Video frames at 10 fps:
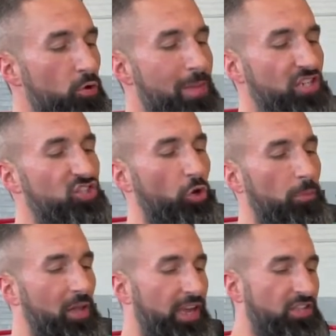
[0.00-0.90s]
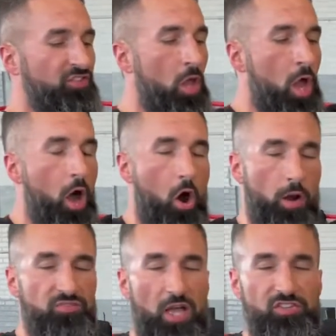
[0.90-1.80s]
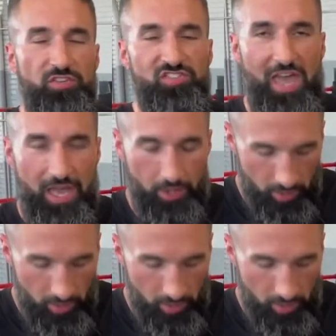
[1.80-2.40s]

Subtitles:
my shoulder blades, arms out to the side,